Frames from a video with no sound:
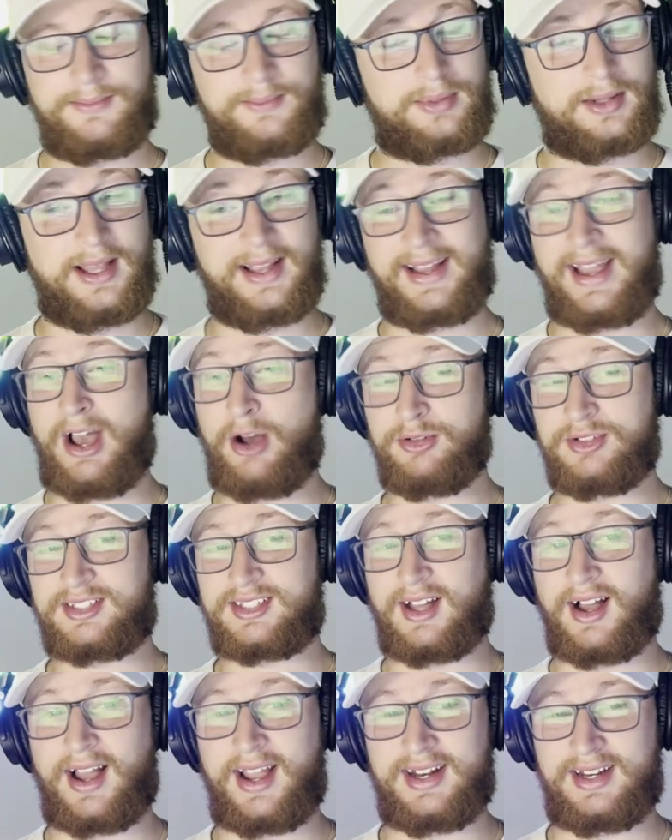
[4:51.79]
playing
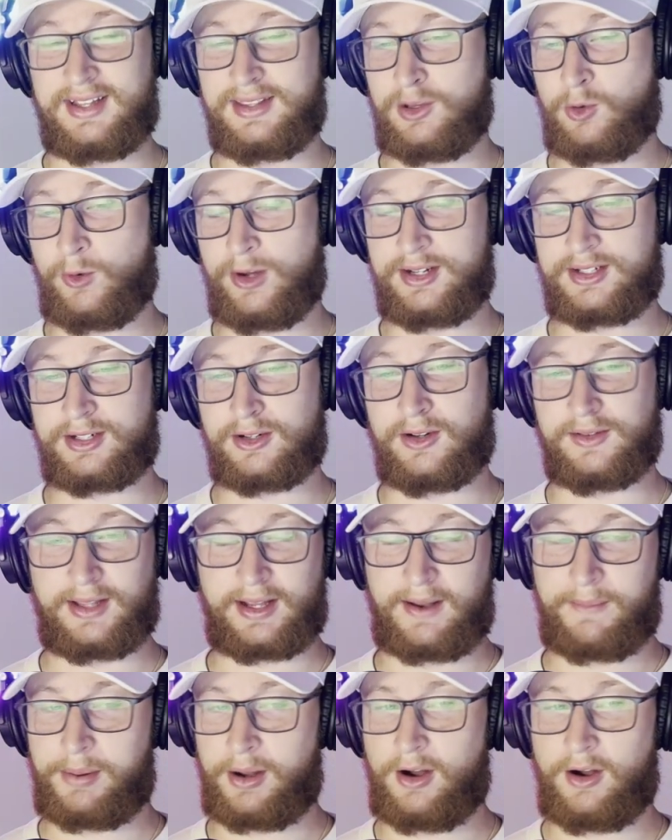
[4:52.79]
outside in the winter on
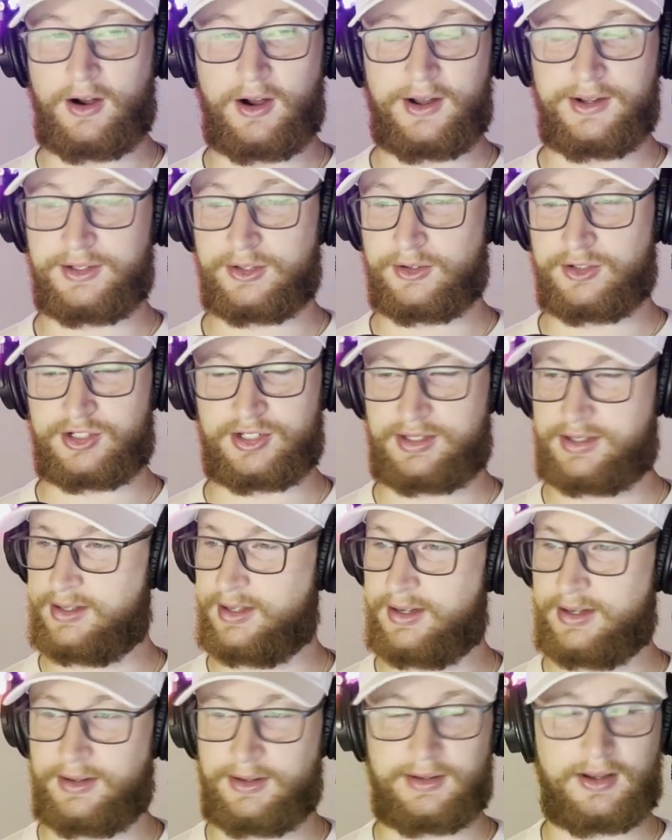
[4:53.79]
like a pond or just
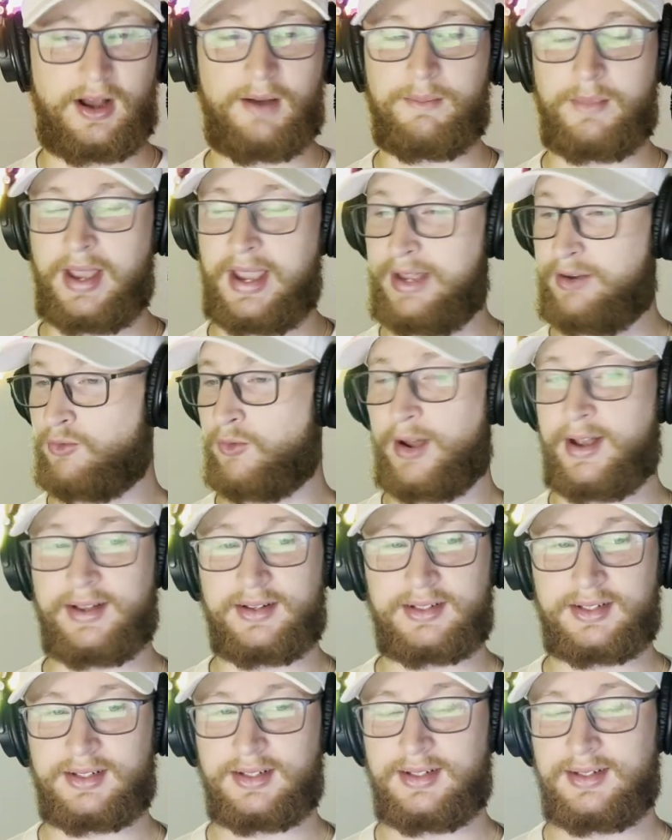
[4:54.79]
a, a made
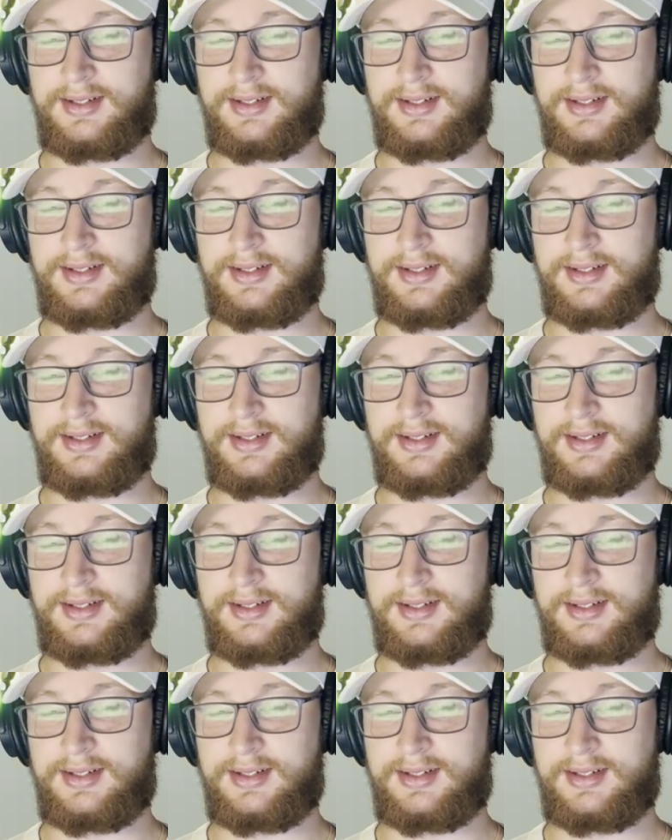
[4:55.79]
rink